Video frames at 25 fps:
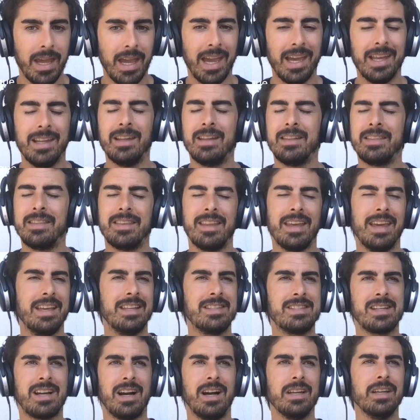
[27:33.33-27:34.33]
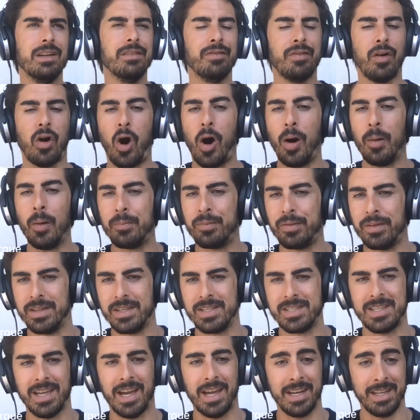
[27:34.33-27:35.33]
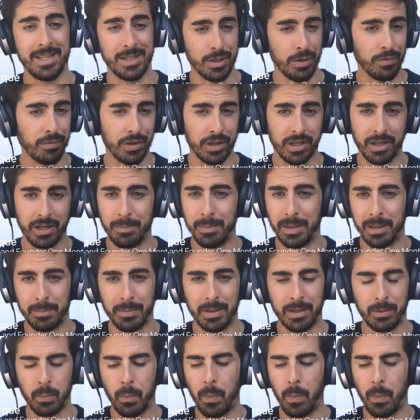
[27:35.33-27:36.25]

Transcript: and it's kind of obvious that is overcommitment,